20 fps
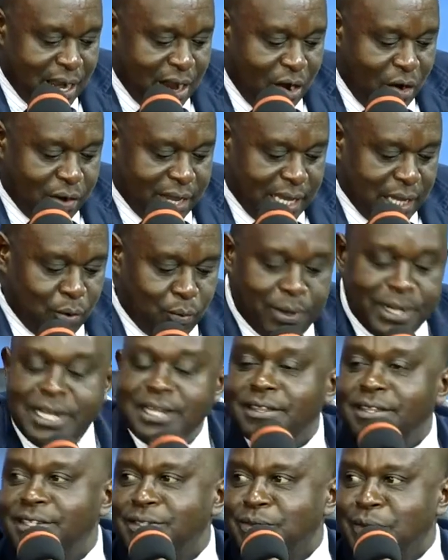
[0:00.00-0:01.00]
okay, we
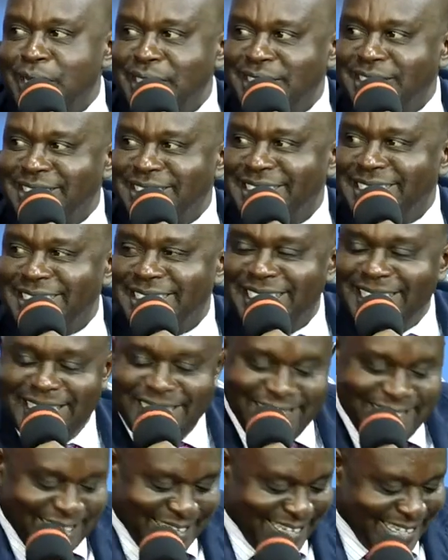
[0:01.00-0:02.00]
need these ones.
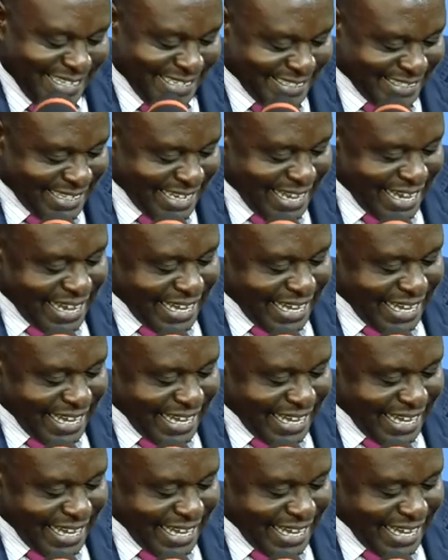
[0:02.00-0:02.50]
Yes.